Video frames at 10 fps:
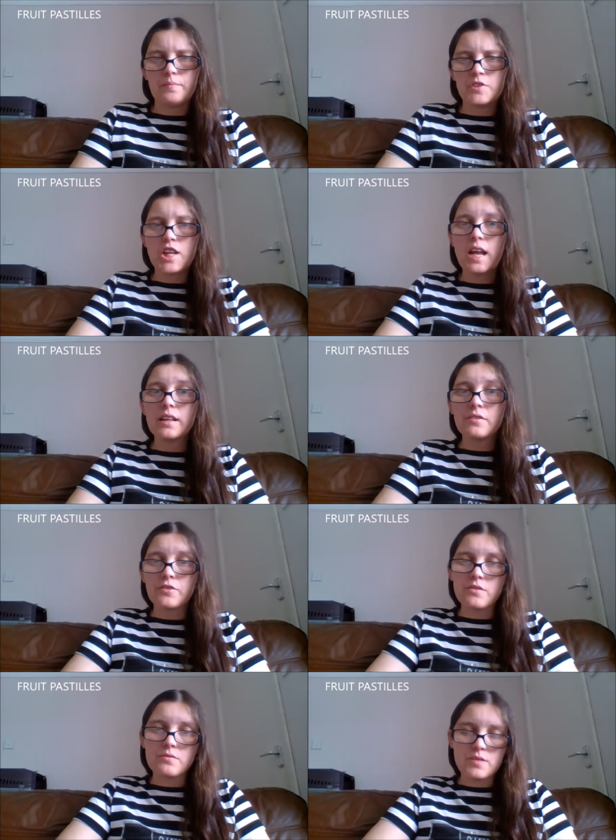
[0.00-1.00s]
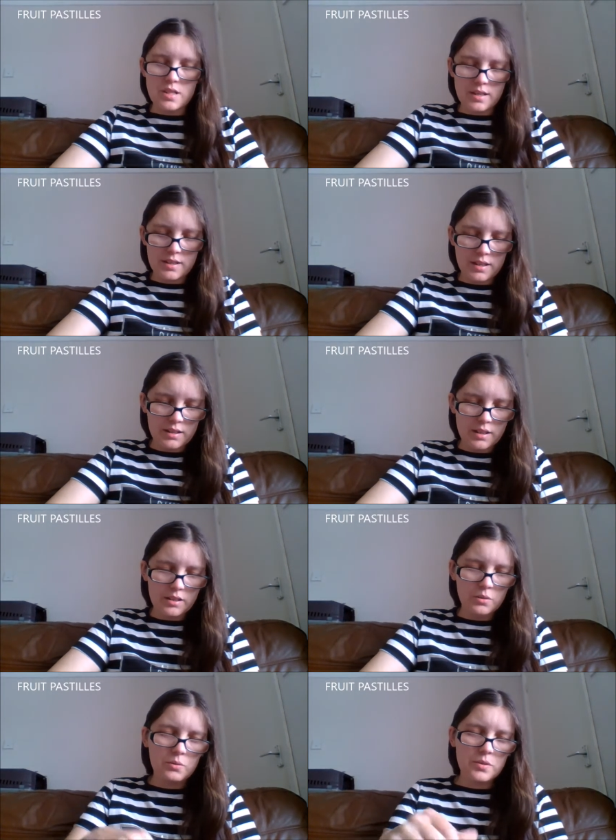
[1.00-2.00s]
jelly fruits, I think they're
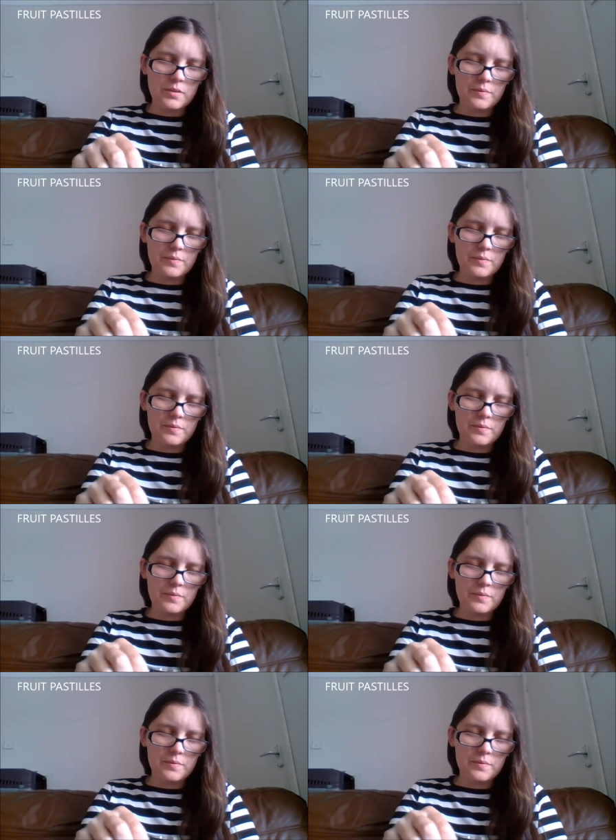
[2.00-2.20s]
called.